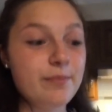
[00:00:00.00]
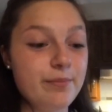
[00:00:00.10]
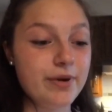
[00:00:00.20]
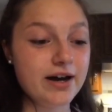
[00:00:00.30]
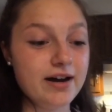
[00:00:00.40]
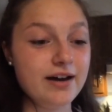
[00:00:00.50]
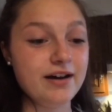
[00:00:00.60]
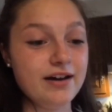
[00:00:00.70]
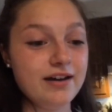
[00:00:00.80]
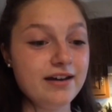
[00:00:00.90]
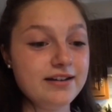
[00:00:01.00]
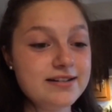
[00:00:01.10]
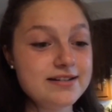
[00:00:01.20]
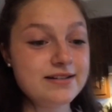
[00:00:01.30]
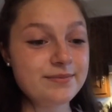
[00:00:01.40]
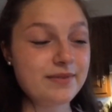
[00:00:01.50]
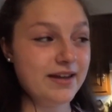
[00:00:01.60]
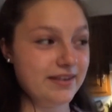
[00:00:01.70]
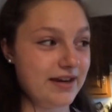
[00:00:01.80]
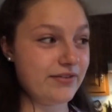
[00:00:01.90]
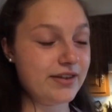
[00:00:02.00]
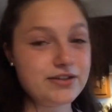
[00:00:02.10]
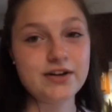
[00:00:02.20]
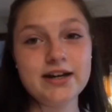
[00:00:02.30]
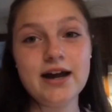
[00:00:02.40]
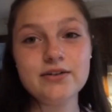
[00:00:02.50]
but I think everything's ready now,